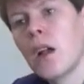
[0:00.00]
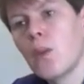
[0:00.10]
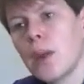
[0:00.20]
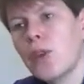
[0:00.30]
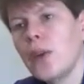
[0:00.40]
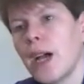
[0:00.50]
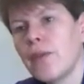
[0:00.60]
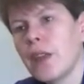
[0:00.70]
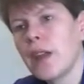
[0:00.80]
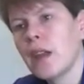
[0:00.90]
When you
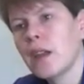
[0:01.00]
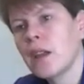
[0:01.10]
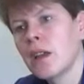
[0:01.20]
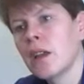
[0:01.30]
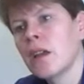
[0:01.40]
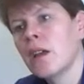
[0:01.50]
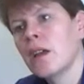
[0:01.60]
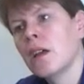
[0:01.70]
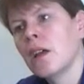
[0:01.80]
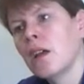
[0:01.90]
have that,
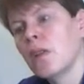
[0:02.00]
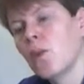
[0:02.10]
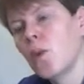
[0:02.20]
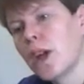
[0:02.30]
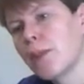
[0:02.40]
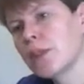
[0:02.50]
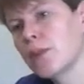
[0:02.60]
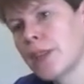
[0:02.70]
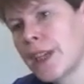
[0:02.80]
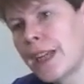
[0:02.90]
what happens
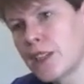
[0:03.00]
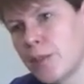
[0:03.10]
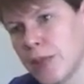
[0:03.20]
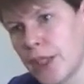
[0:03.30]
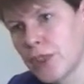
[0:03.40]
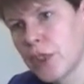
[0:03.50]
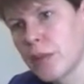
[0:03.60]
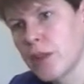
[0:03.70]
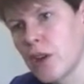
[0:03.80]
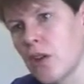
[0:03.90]
when an action potential
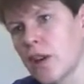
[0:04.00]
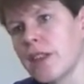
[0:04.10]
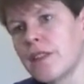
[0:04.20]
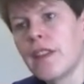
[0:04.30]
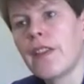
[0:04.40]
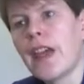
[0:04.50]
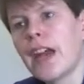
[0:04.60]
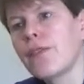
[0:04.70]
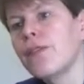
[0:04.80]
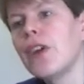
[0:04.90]
comes along is that
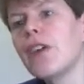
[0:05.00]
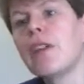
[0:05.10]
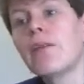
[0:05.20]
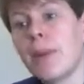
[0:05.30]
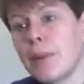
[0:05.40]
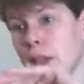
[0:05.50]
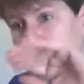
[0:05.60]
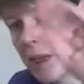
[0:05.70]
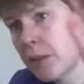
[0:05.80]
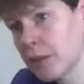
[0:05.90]
that very rapidly
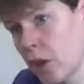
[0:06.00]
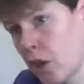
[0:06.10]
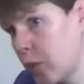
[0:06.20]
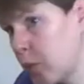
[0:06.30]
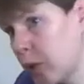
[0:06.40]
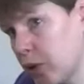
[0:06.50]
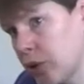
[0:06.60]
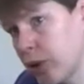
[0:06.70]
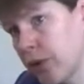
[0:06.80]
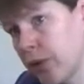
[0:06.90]
becomes a lot more
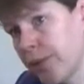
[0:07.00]
positive.